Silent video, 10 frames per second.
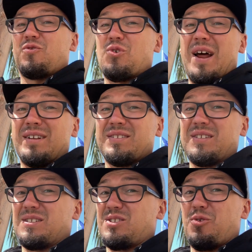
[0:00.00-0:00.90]
France is
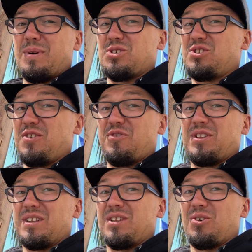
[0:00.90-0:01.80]
so much different
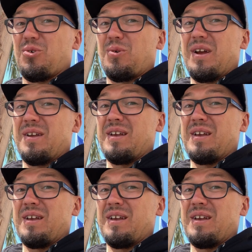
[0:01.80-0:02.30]
than Norway.